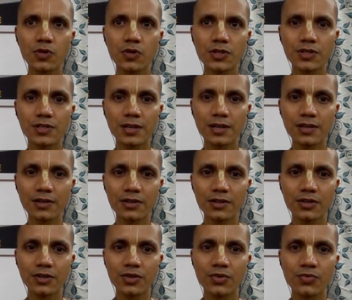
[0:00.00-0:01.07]
Because our
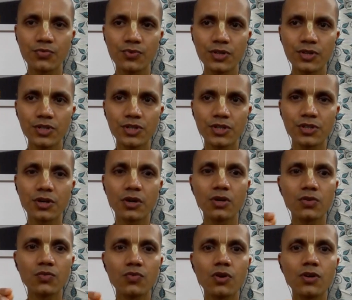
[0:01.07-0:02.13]
position is like
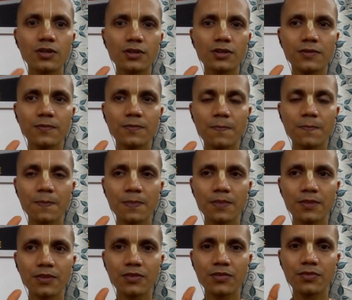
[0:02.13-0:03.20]
fish out of water.
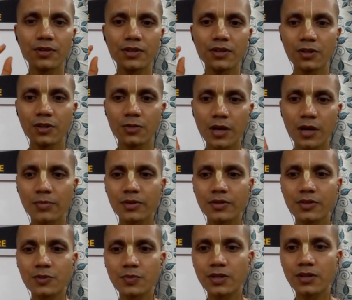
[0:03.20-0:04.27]
We cannot
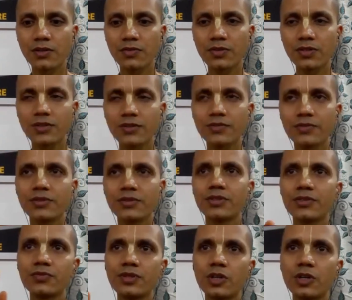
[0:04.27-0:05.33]
be happy in this material world.
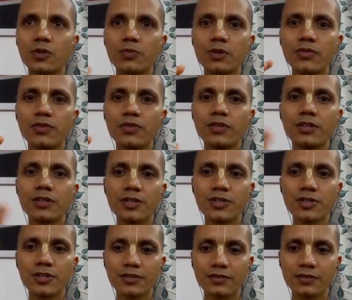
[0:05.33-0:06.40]
We have to be
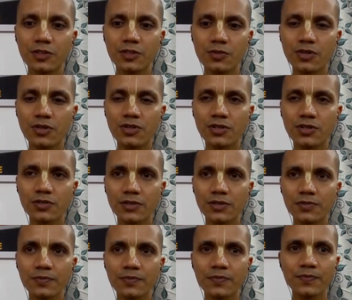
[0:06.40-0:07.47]
with Krishna in the
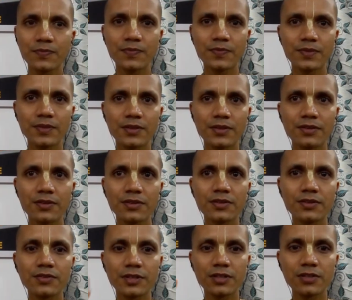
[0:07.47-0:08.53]
spiritual world.
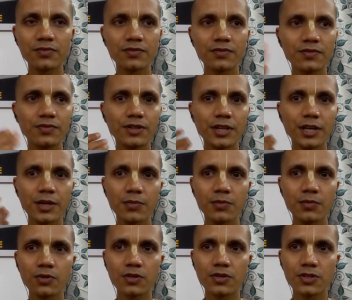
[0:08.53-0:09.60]
Then we
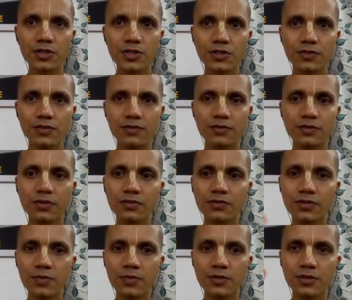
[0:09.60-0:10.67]
came to the session
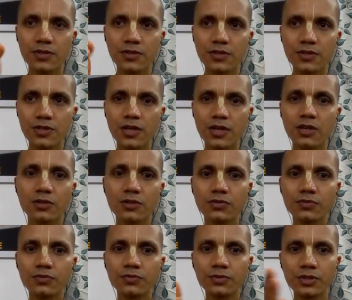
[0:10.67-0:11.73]
of substance and
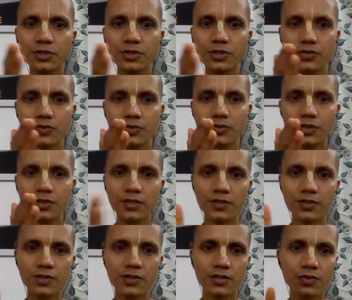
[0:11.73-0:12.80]
shadow, which we
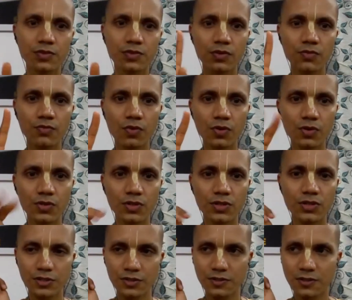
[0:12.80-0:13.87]
discussed for four
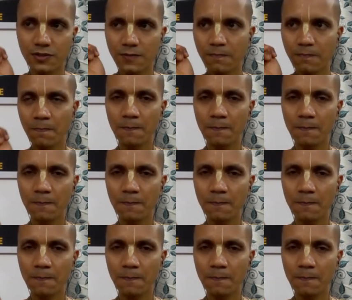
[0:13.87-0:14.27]
sessions